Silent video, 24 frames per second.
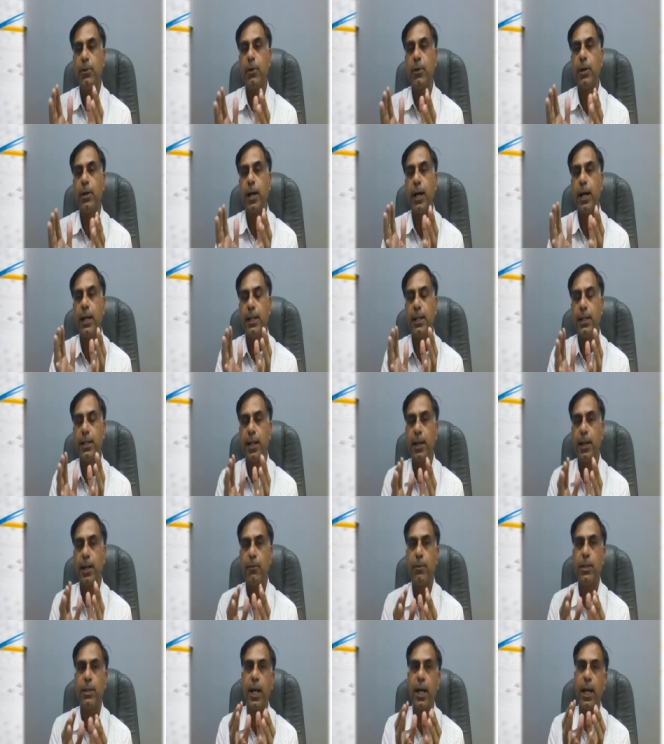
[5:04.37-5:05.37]
your
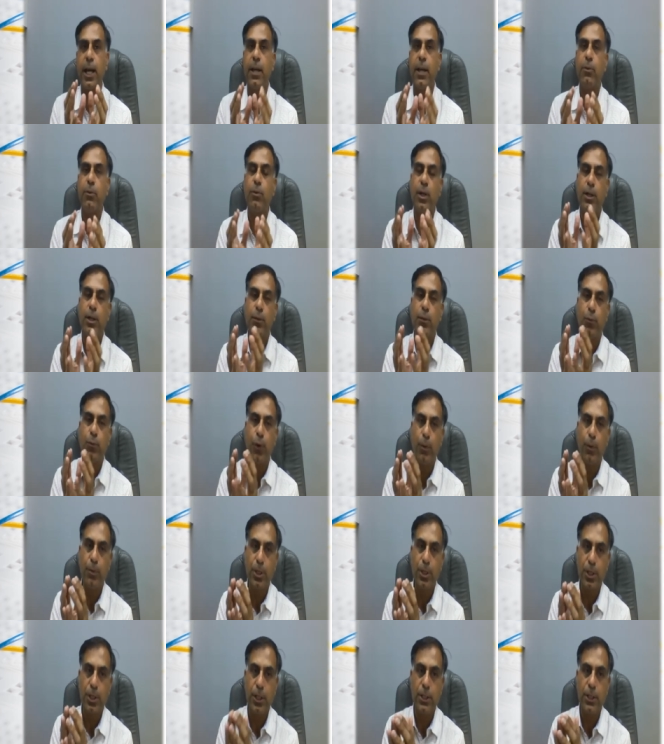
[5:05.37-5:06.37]
ITR with the annual
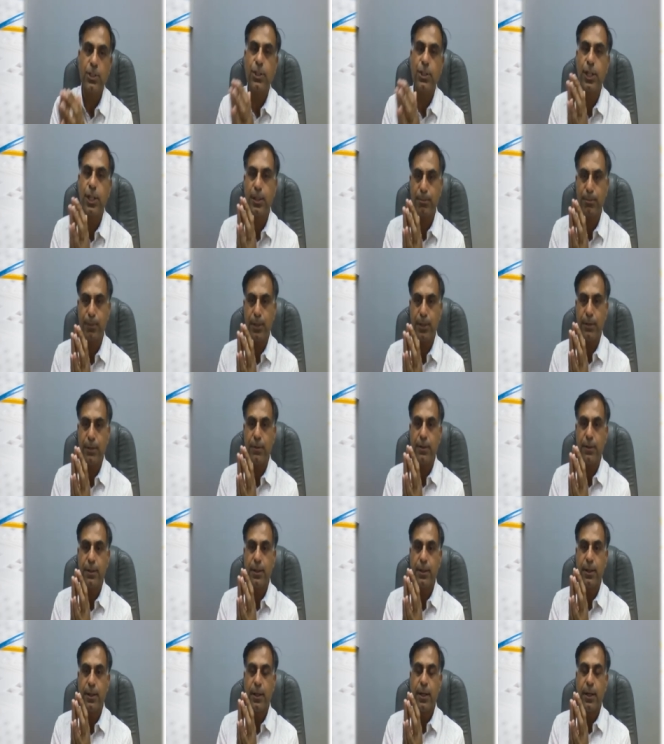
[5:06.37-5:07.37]
information statement?
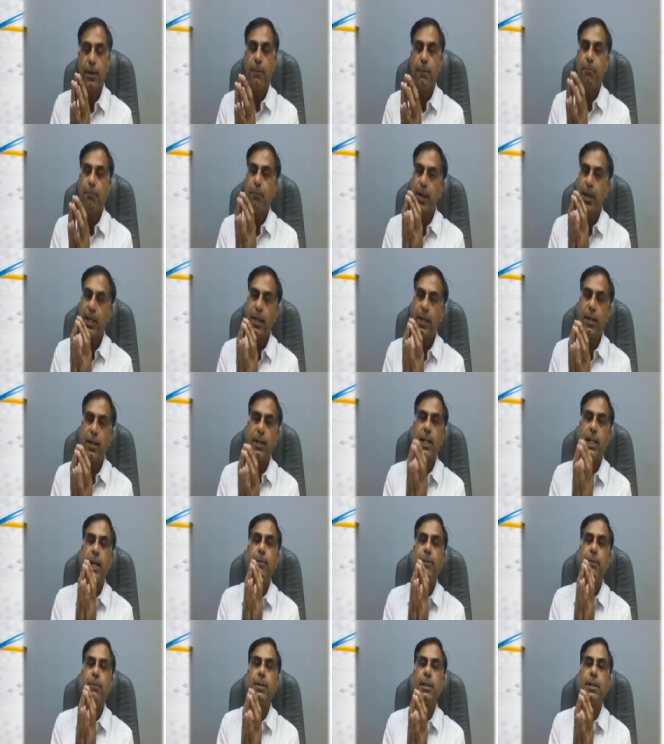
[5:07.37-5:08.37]
Many a
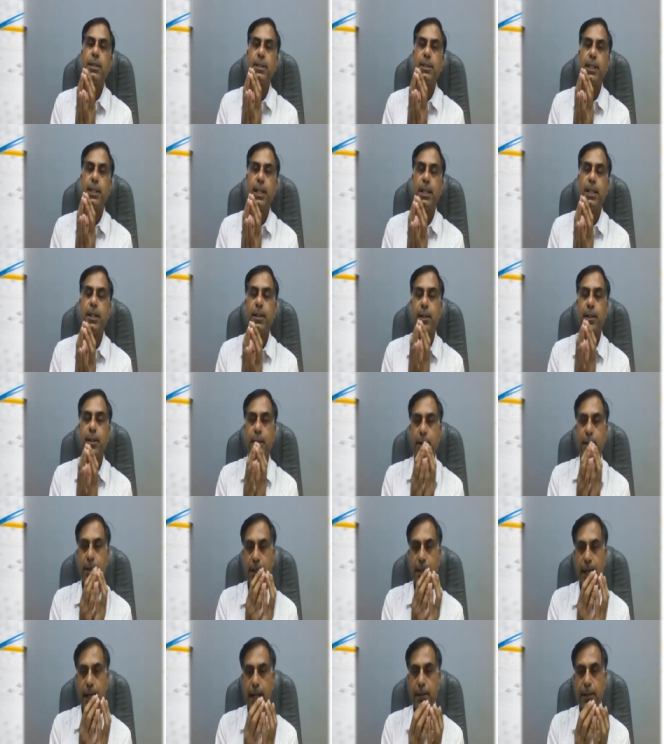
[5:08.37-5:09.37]
time it is seen
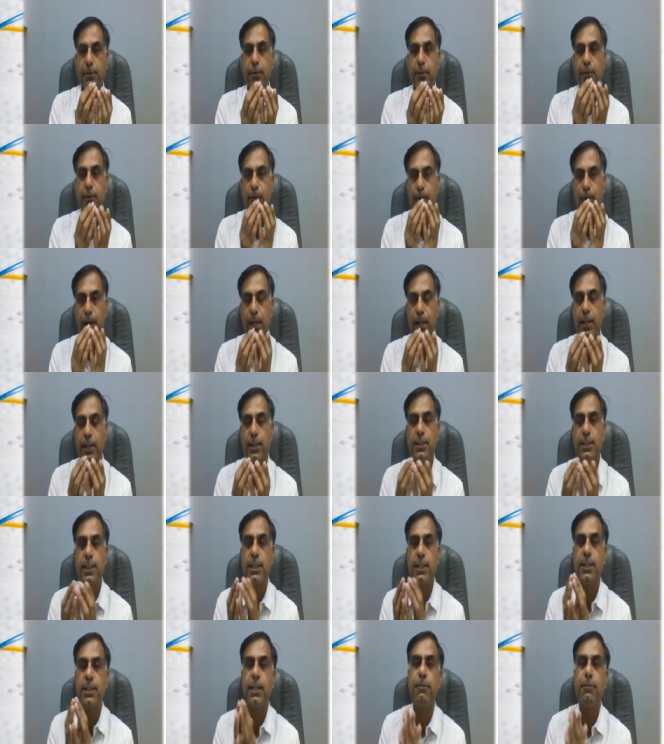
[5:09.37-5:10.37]
that when an
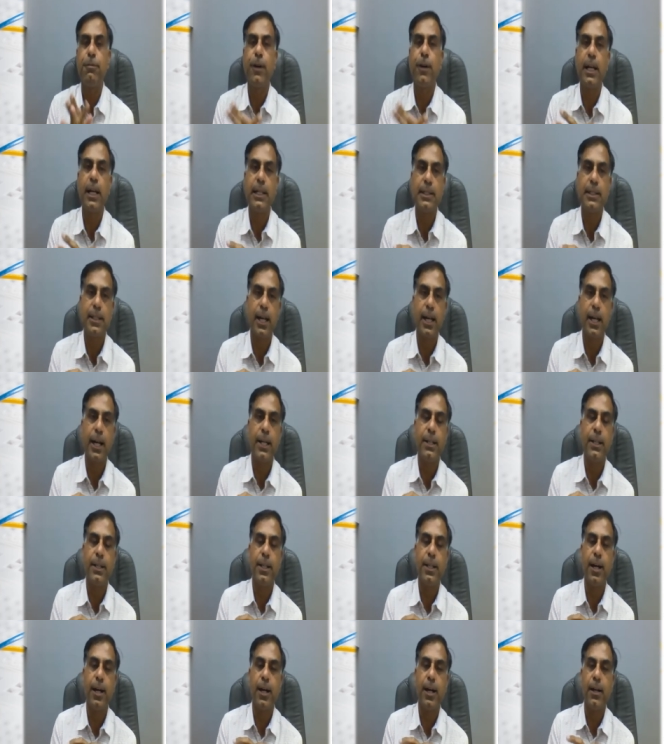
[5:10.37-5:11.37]
assessee files
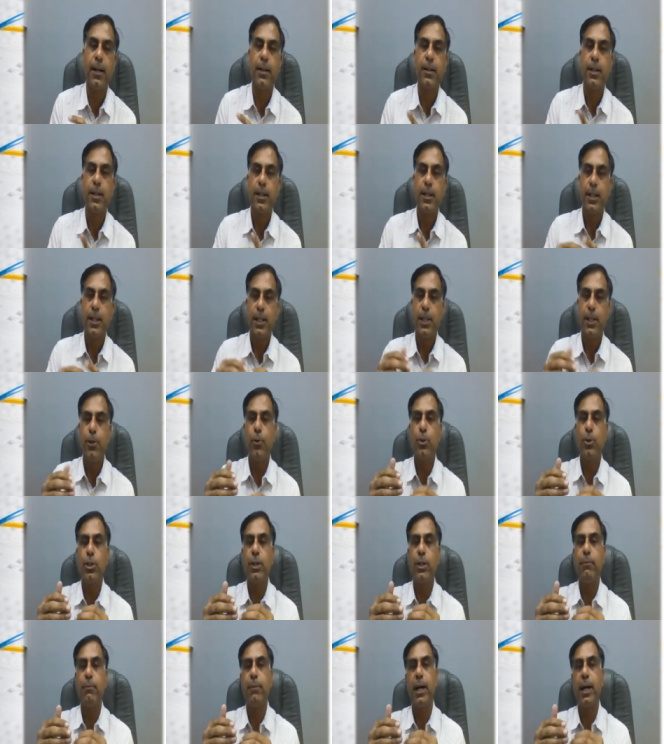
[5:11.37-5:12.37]
ITR, he or
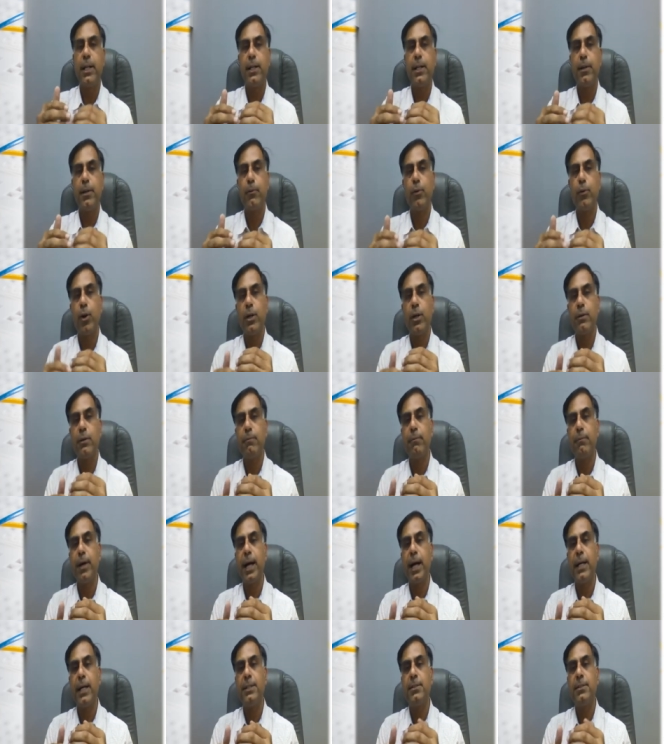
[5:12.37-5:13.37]
she might have not
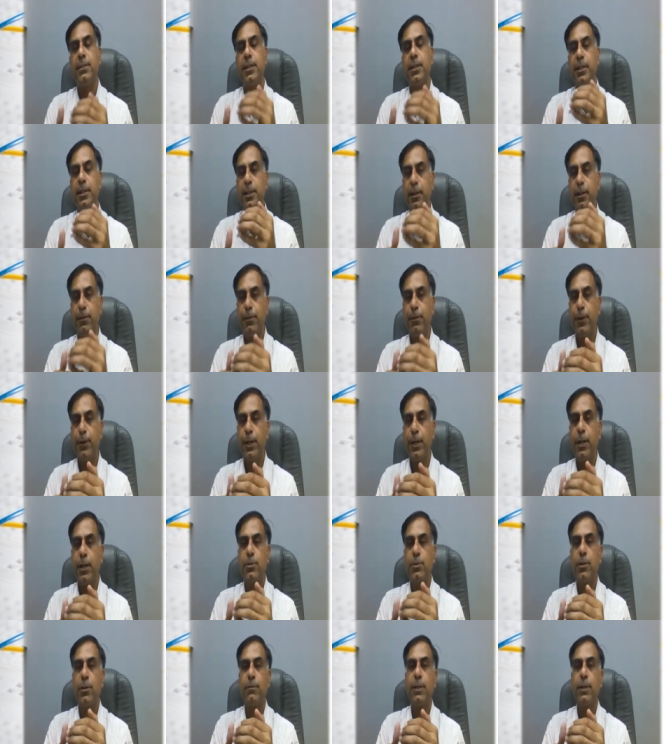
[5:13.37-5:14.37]
matched the
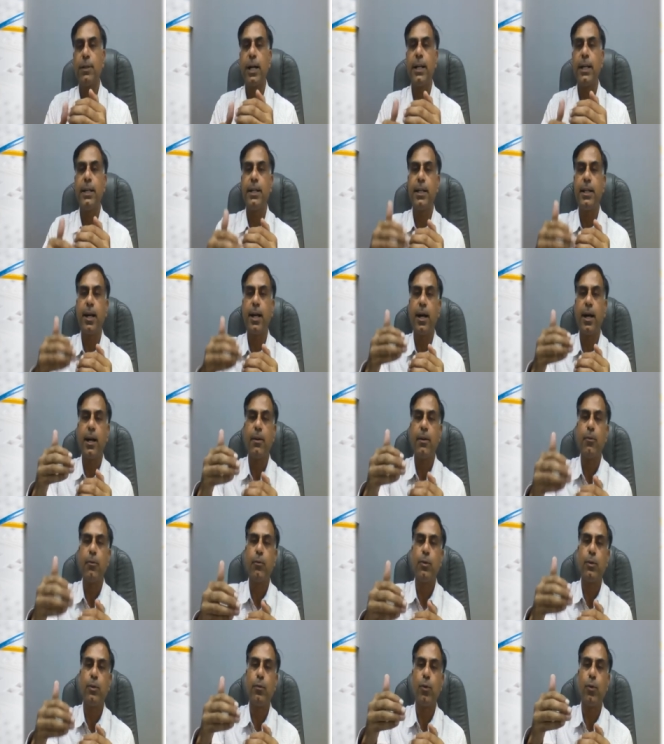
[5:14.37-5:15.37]
figures of the ITR
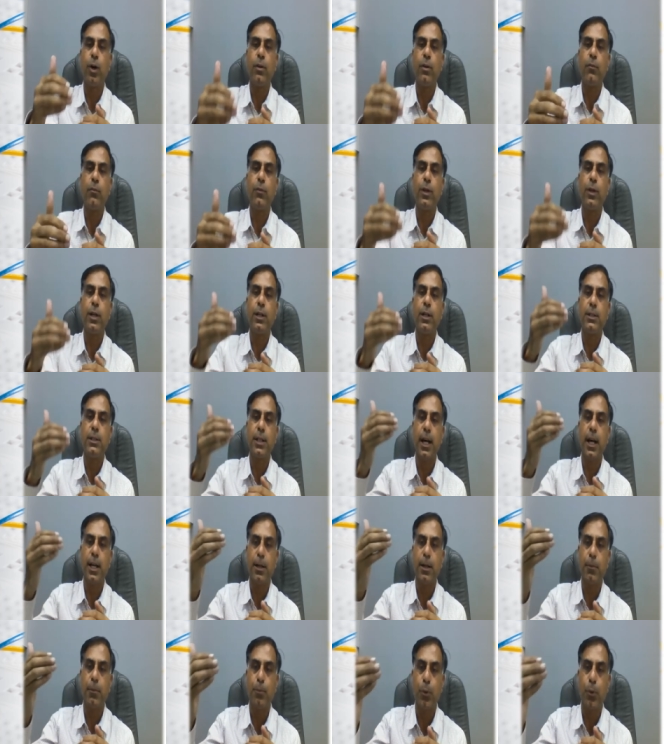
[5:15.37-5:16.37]
with what figures
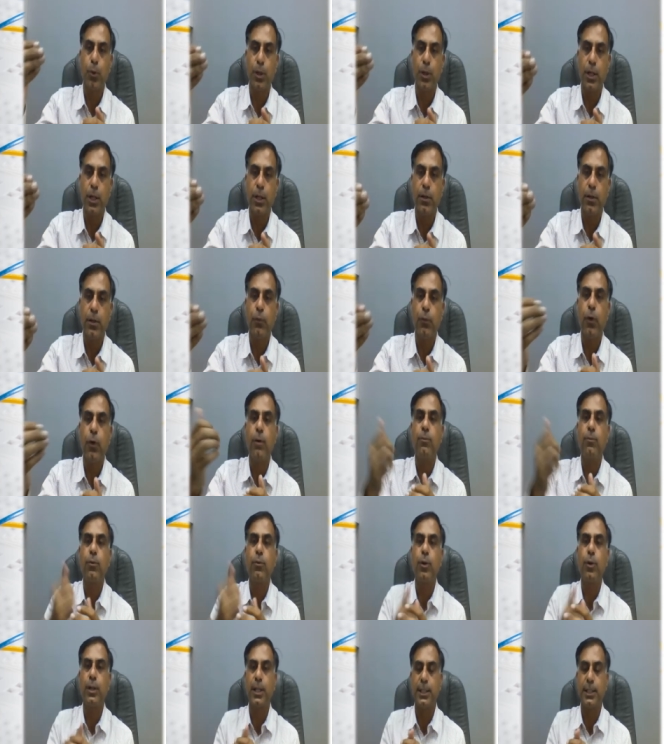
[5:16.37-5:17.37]
are reported in form
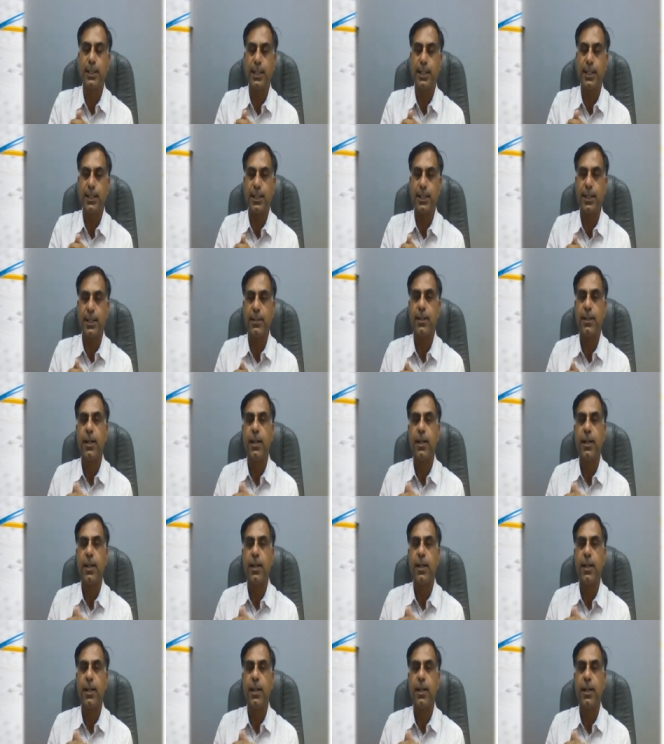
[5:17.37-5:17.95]
26AS.